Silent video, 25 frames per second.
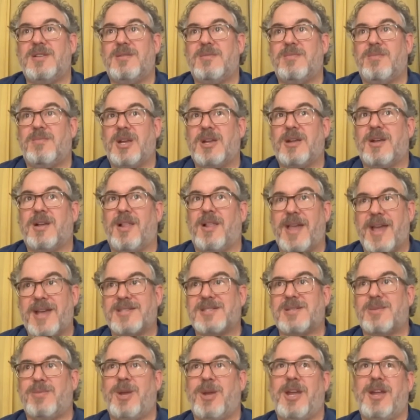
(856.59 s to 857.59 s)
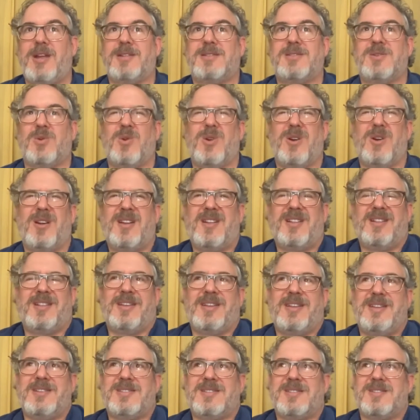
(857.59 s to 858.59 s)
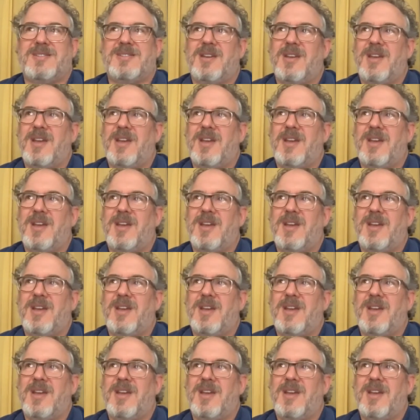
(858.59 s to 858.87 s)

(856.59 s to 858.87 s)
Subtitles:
my classmates, or at least